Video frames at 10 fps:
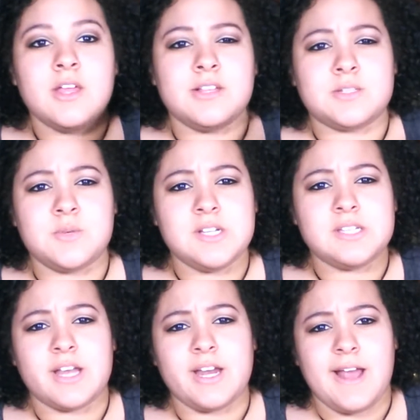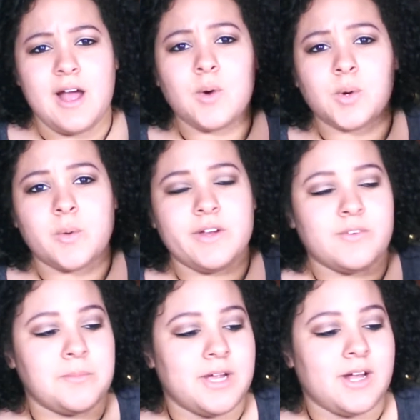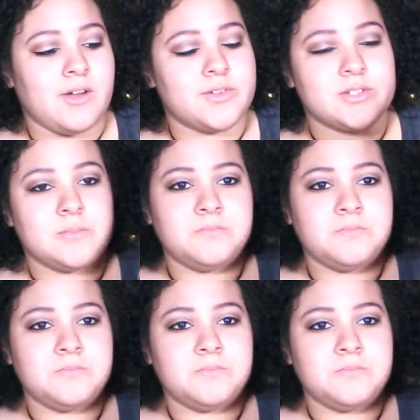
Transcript: This one's like an hour away from my house.